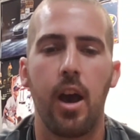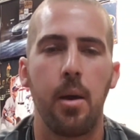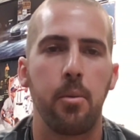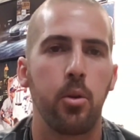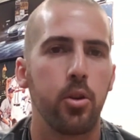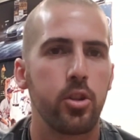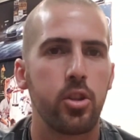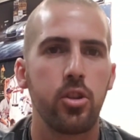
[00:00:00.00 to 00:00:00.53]
I'm
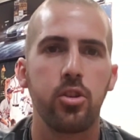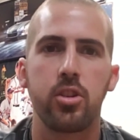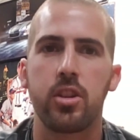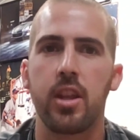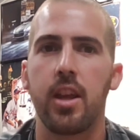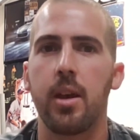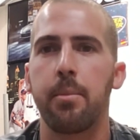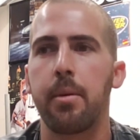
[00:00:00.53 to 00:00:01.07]
on
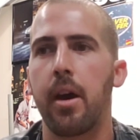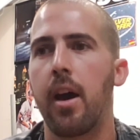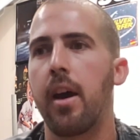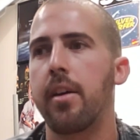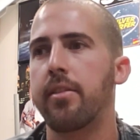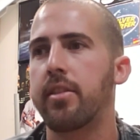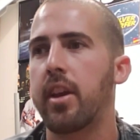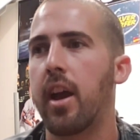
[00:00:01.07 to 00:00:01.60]
two-step,
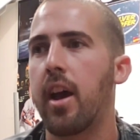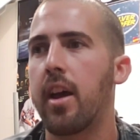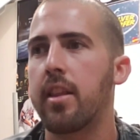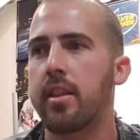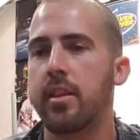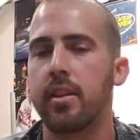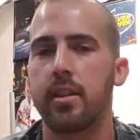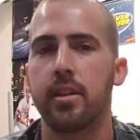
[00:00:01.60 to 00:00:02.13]
I've
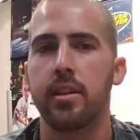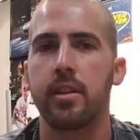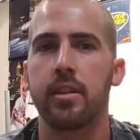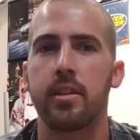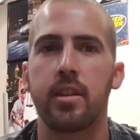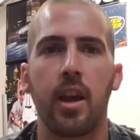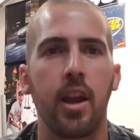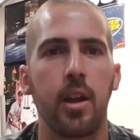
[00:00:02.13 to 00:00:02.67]
got the
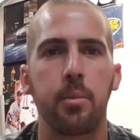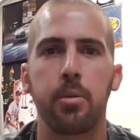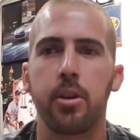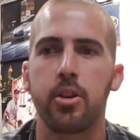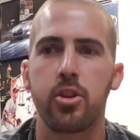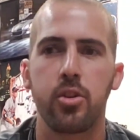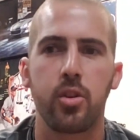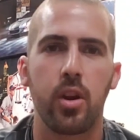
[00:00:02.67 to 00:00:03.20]
tire
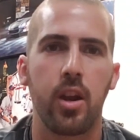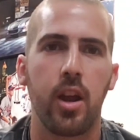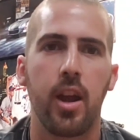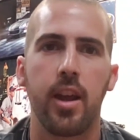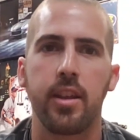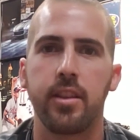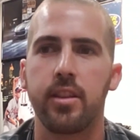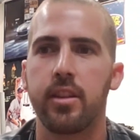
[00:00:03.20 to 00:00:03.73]
pressure
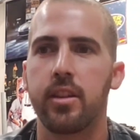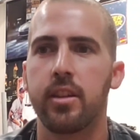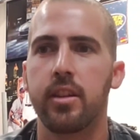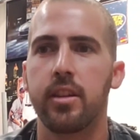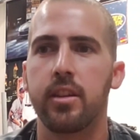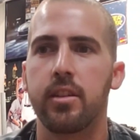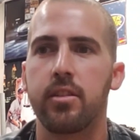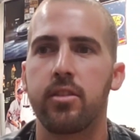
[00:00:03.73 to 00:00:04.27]
right,
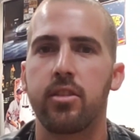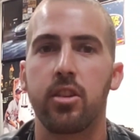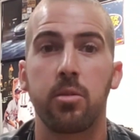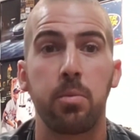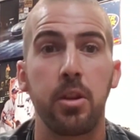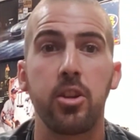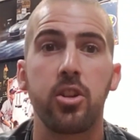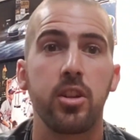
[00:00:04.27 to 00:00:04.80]
the
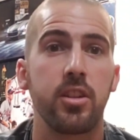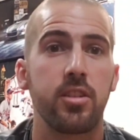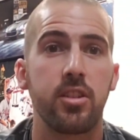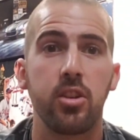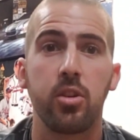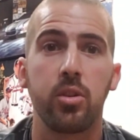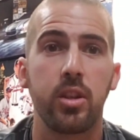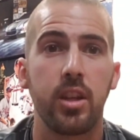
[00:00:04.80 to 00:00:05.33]
suspension is
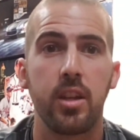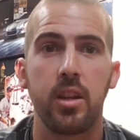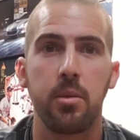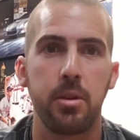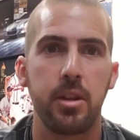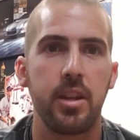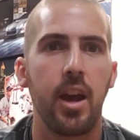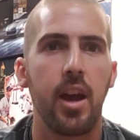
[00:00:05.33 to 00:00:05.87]
still needing to
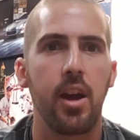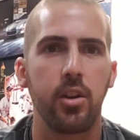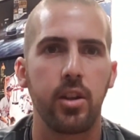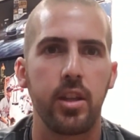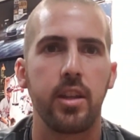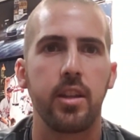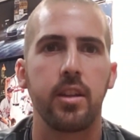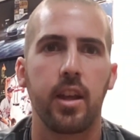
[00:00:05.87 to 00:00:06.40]
be dialed
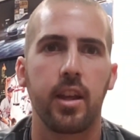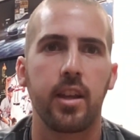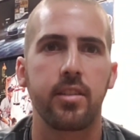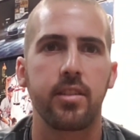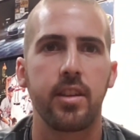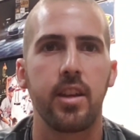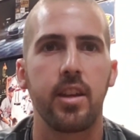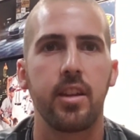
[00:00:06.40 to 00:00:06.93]
in, like I
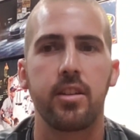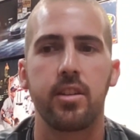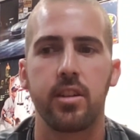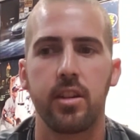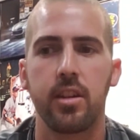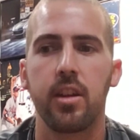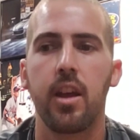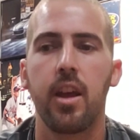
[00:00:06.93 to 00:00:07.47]
said,
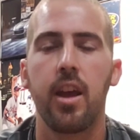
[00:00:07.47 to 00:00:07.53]
to